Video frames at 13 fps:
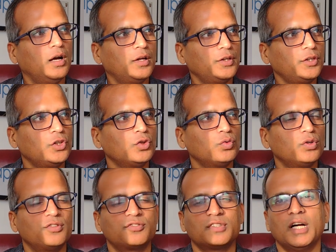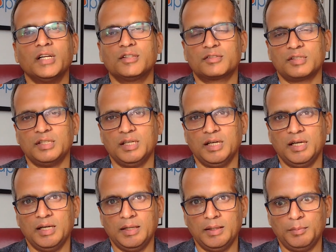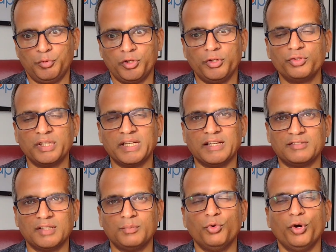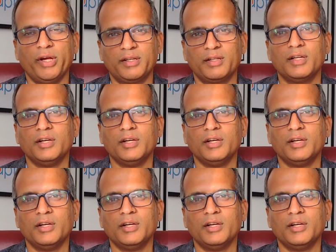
you would start producing at some point.